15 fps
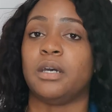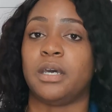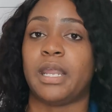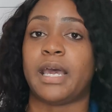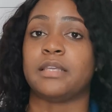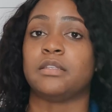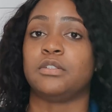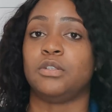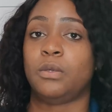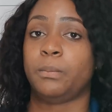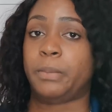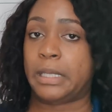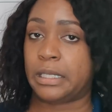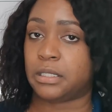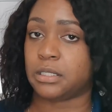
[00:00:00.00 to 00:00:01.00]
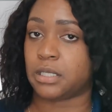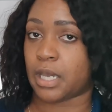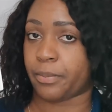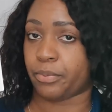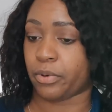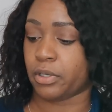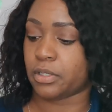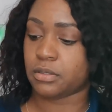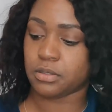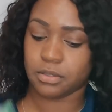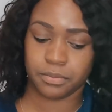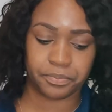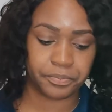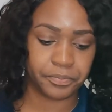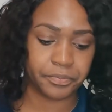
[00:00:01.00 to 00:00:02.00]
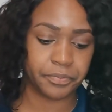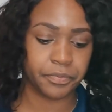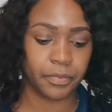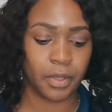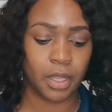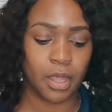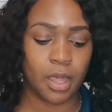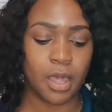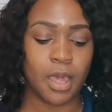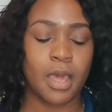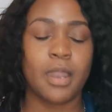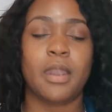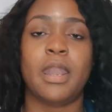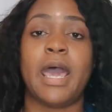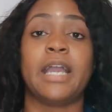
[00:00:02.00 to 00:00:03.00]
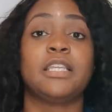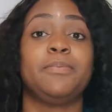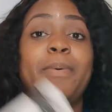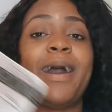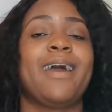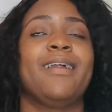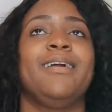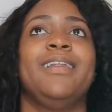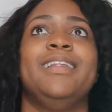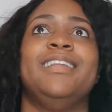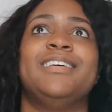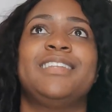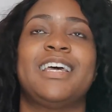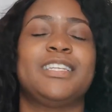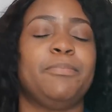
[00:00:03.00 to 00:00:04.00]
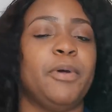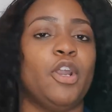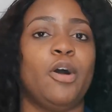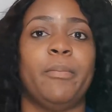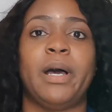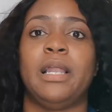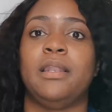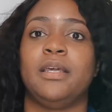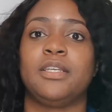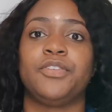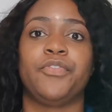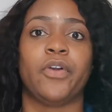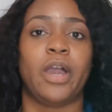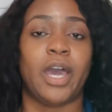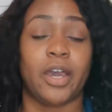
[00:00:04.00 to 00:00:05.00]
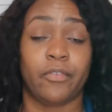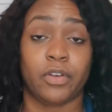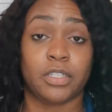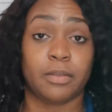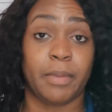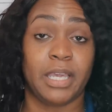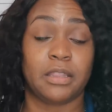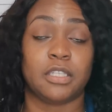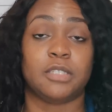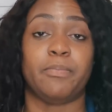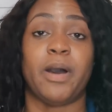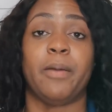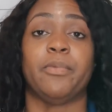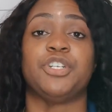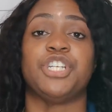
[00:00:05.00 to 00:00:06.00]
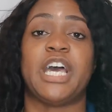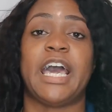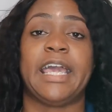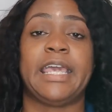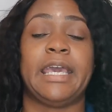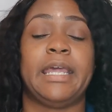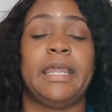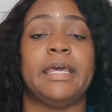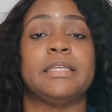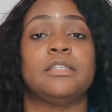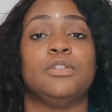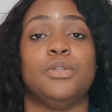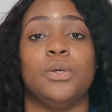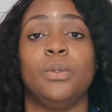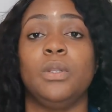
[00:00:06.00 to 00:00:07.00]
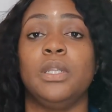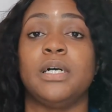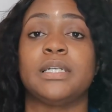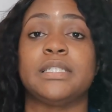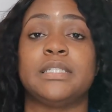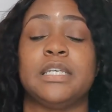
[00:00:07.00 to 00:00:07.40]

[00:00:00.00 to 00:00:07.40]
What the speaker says: good as a 2-piece separates. Next pattern, this has been on my list forever to make this bomber jacket. It's New Look